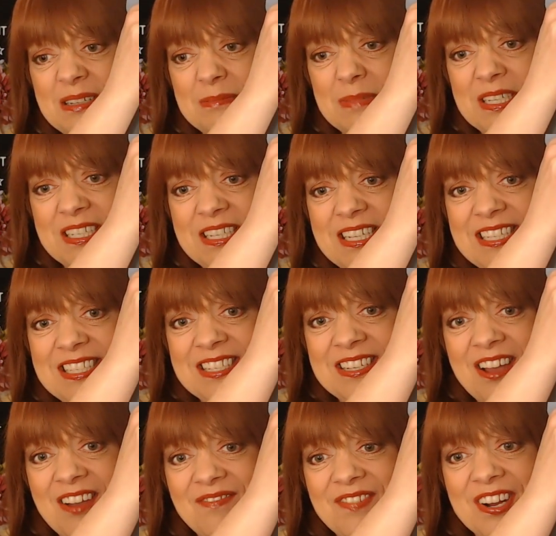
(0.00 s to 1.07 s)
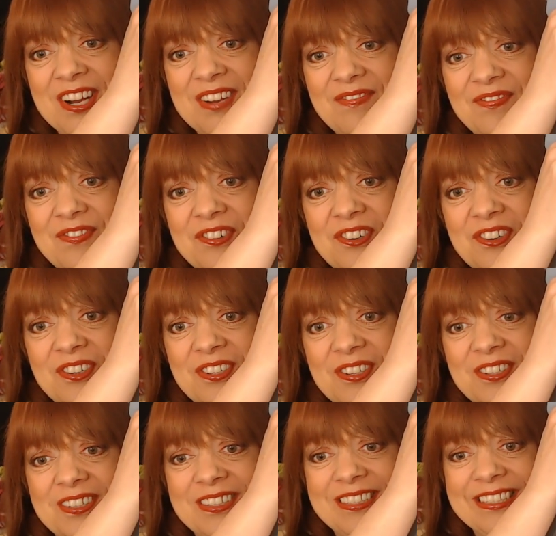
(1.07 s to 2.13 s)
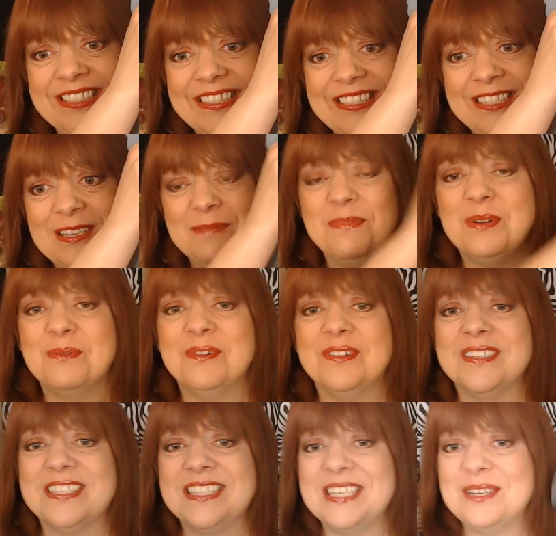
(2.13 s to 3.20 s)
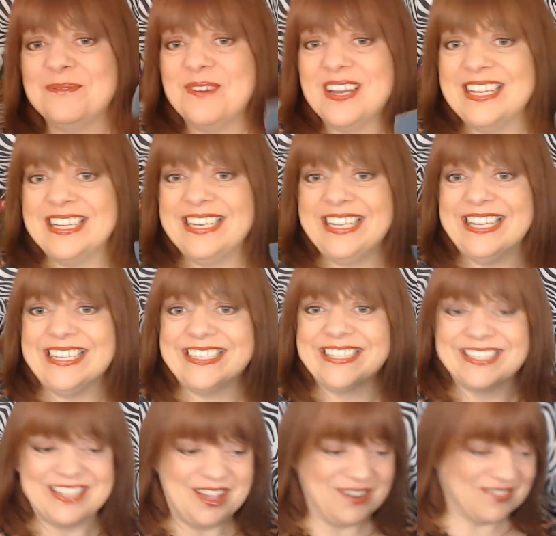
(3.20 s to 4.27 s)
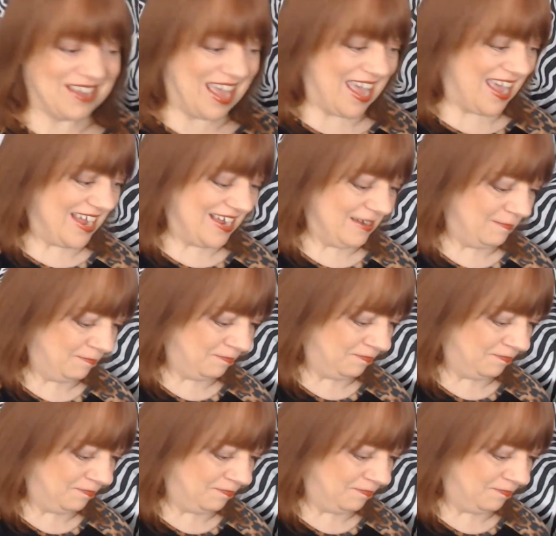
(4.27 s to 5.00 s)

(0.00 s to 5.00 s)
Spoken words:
But it's not very full. But we'll see what it is, okay?